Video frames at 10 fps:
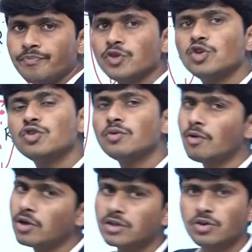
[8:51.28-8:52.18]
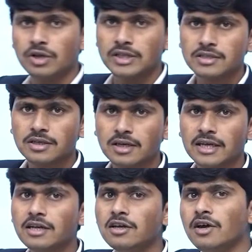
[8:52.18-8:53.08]
due to both coils,
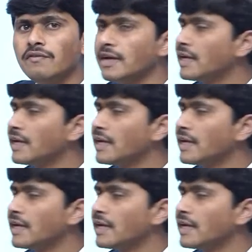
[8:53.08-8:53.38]
clear? We